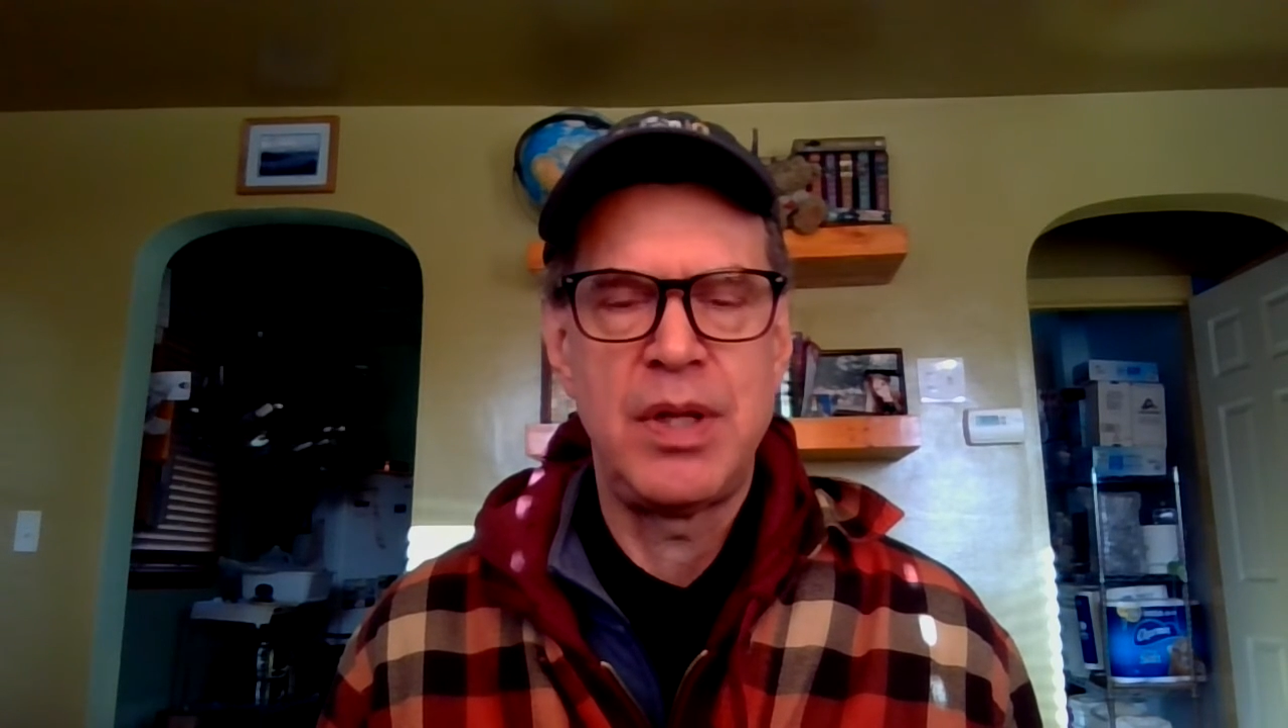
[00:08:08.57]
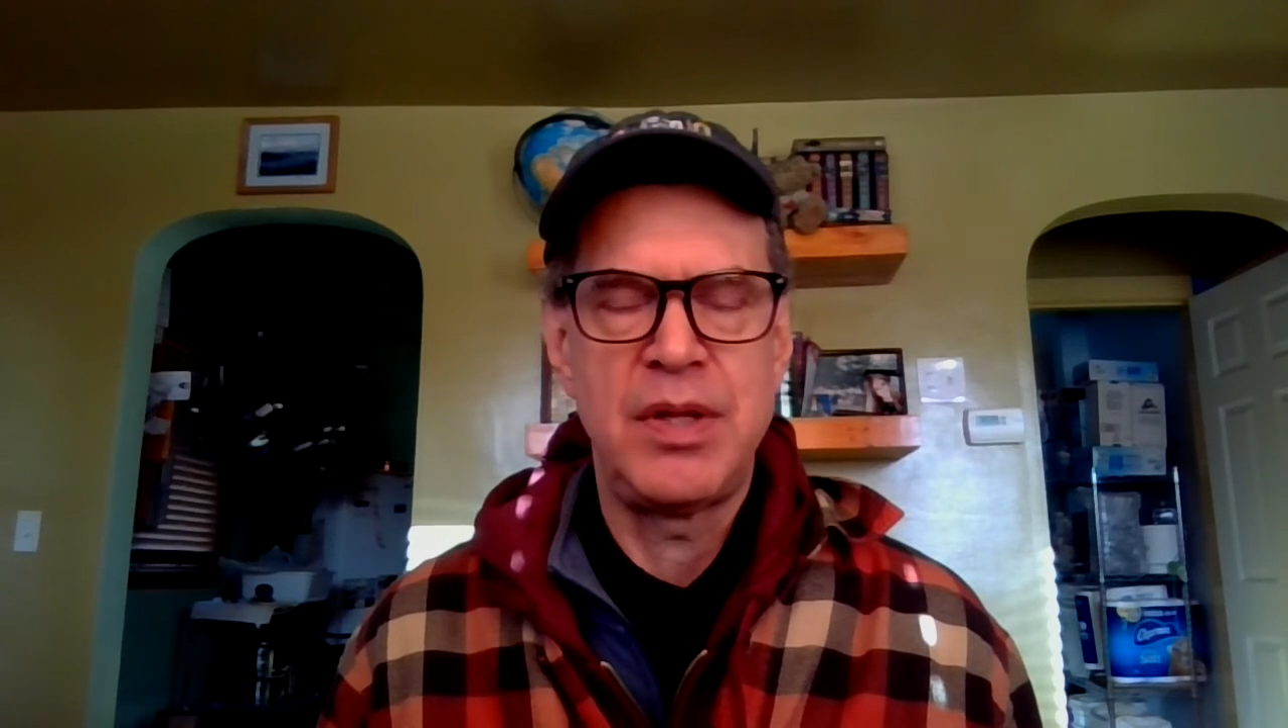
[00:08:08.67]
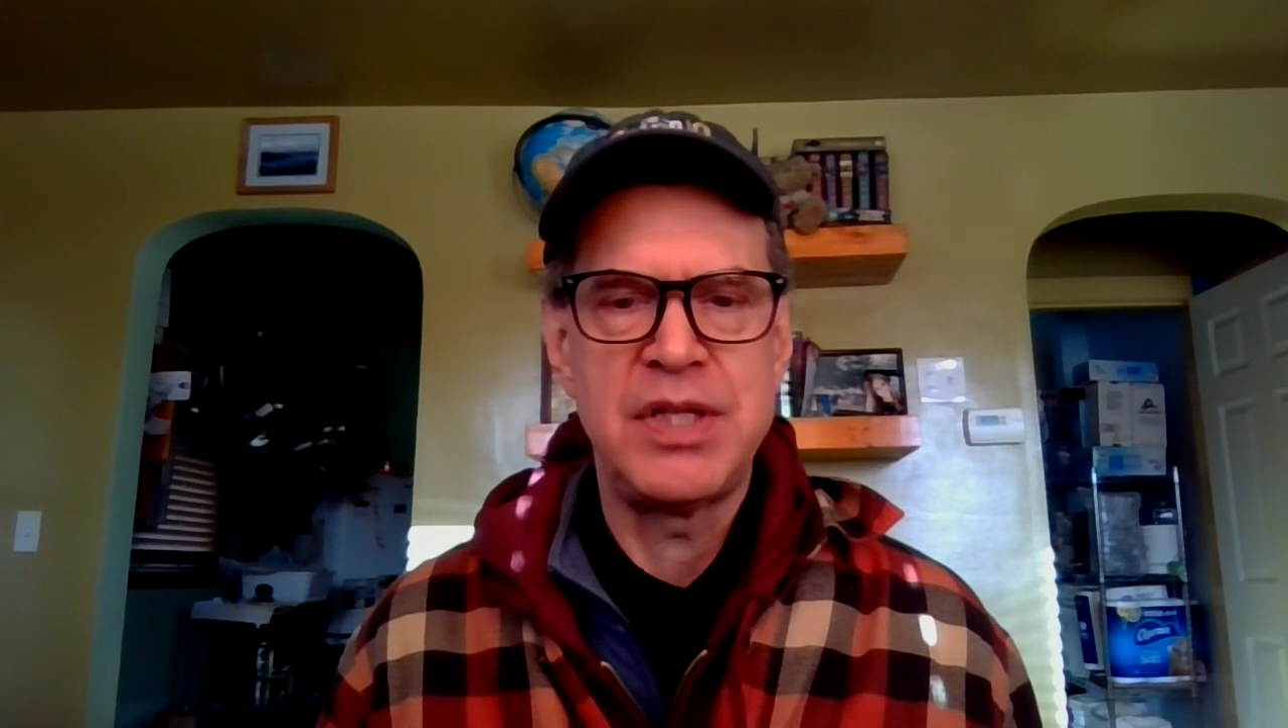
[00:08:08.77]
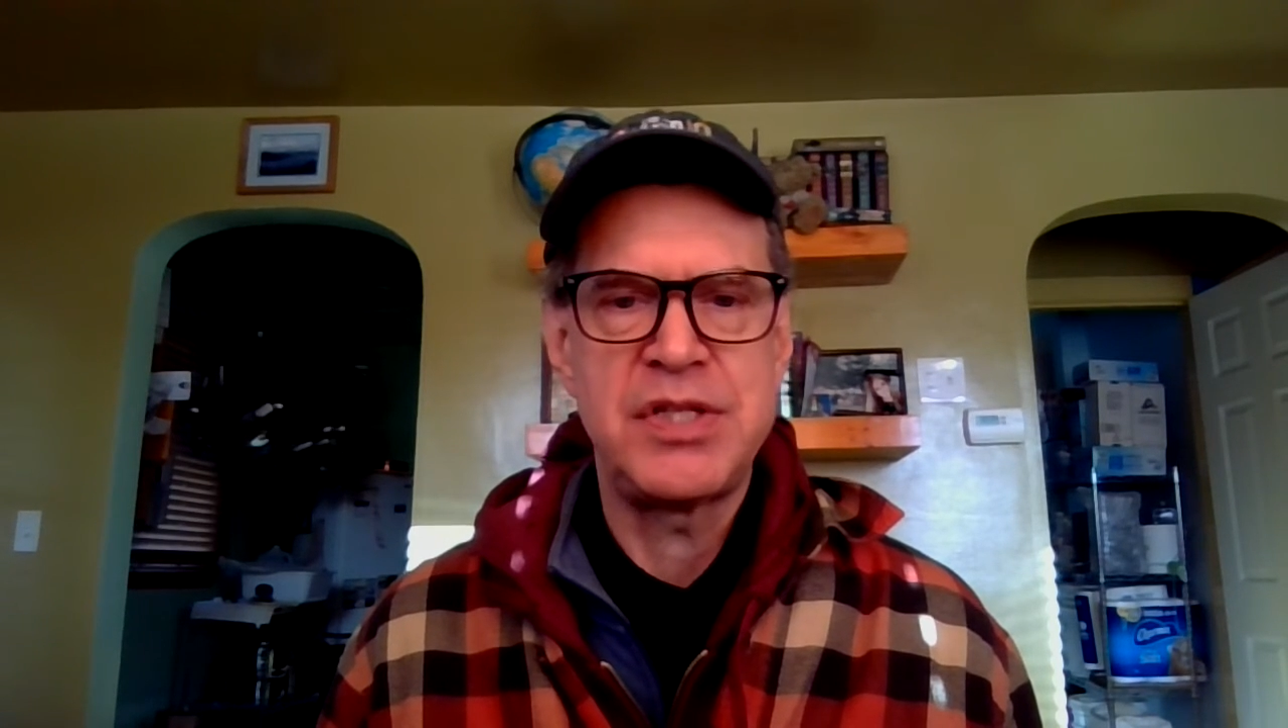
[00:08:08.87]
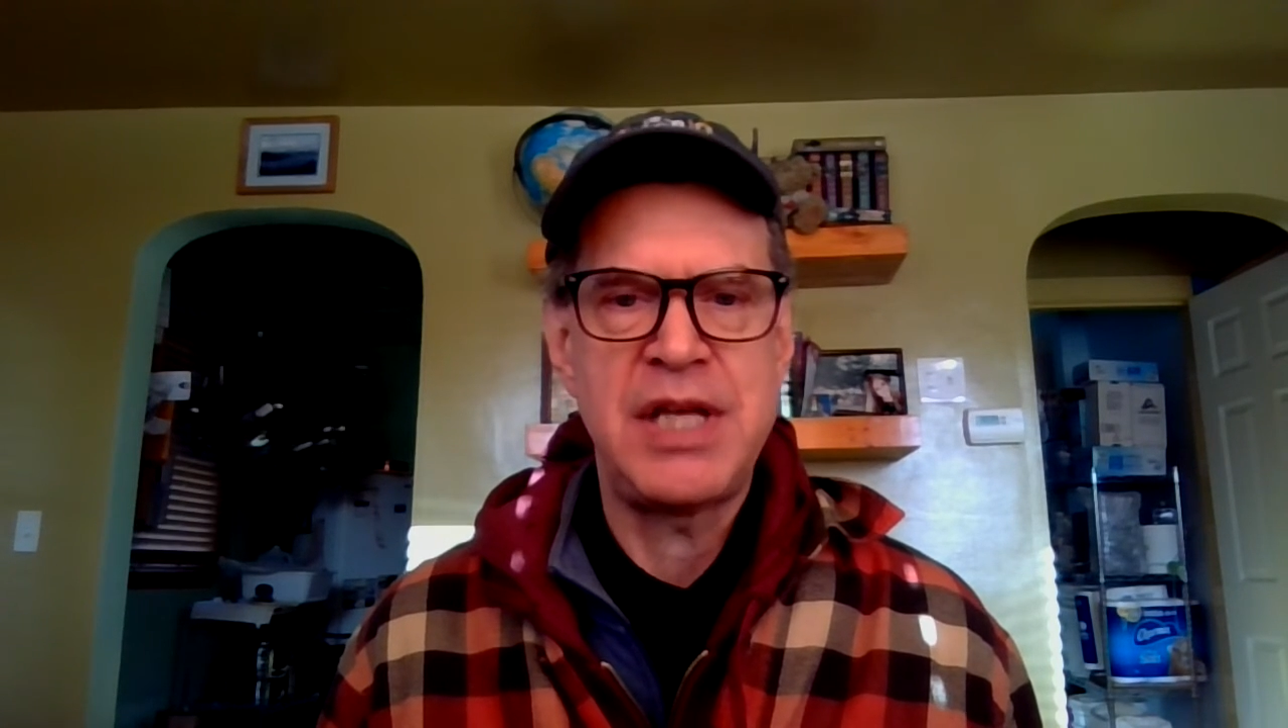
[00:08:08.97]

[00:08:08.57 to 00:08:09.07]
these